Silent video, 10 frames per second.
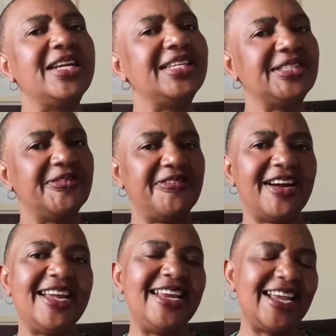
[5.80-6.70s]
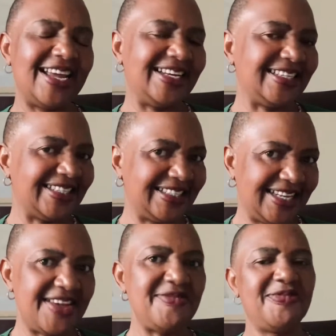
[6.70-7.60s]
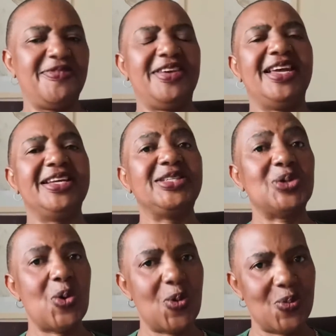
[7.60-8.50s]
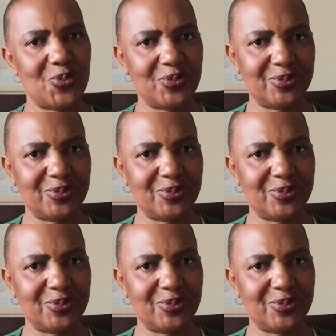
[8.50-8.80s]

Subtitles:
is fine and safe at home.